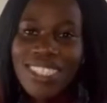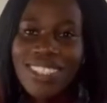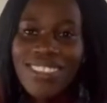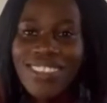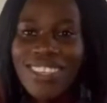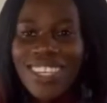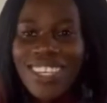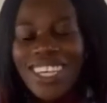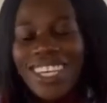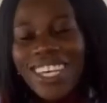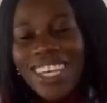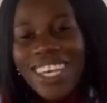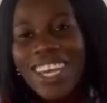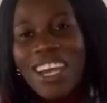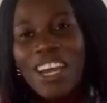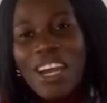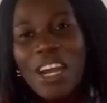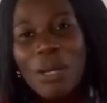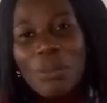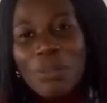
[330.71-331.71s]
Okay,
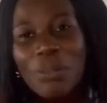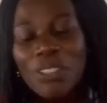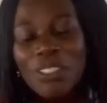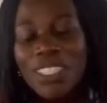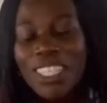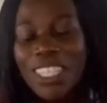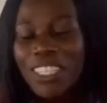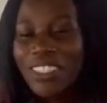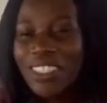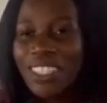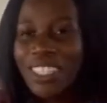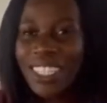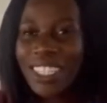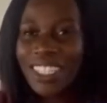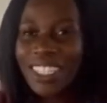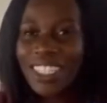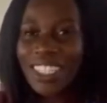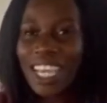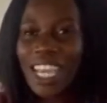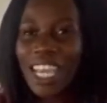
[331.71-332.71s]
hope to see you
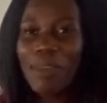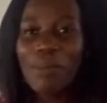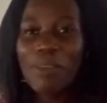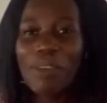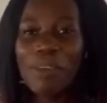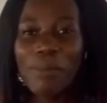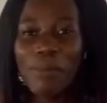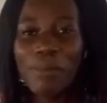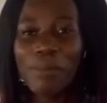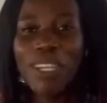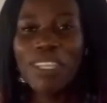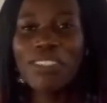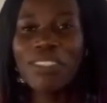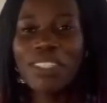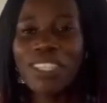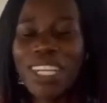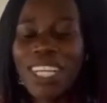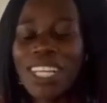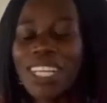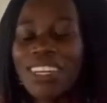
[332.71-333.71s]
next time. Remember to
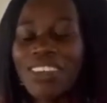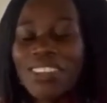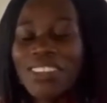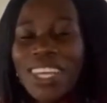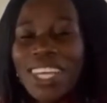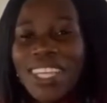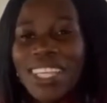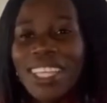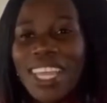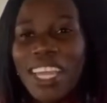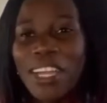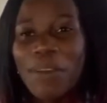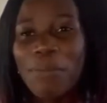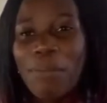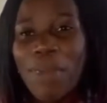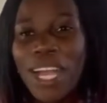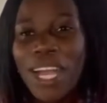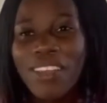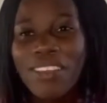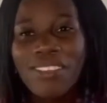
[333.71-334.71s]
click on that like
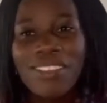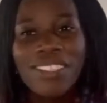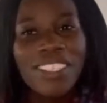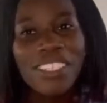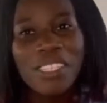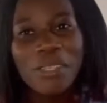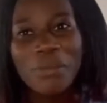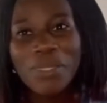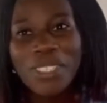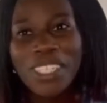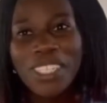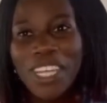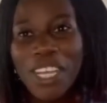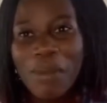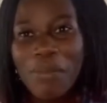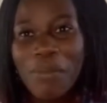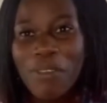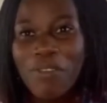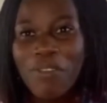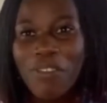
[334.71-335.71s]
button,
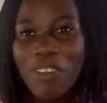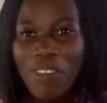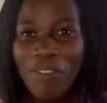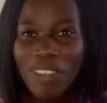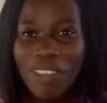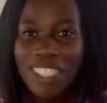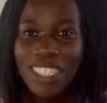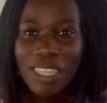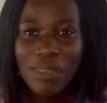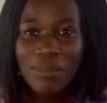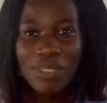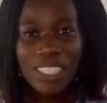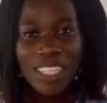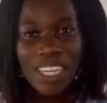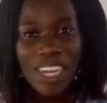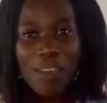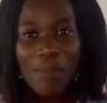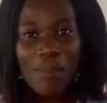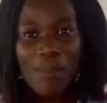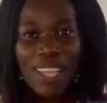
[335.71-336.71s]
subscribe if you haven't
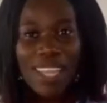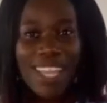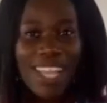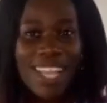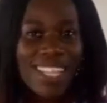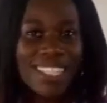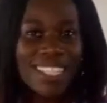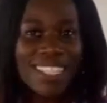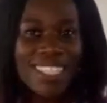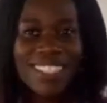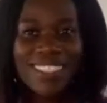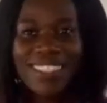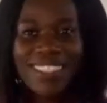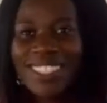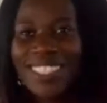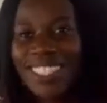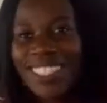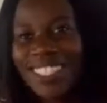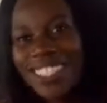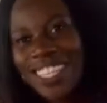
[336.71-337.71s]
subscribed, and I'll see you
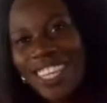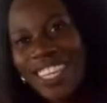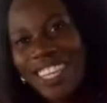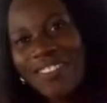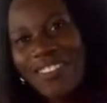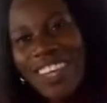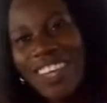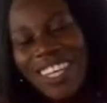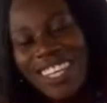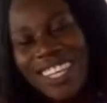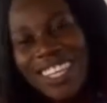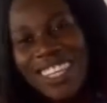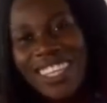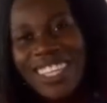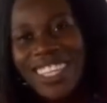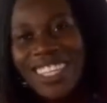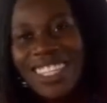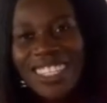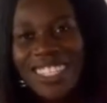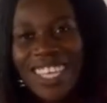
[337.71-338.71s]
next time.
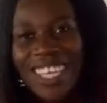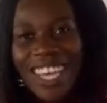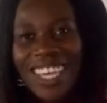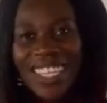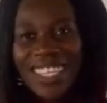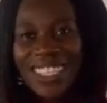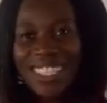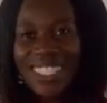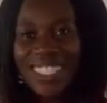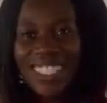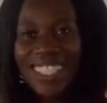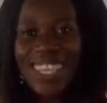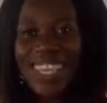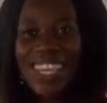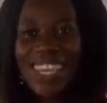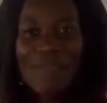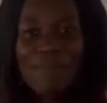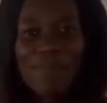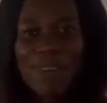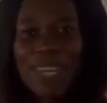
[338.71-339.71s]
Thanks guys, see
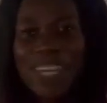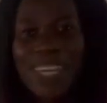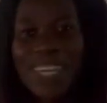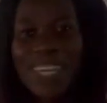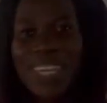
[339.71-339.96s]
ya, bye.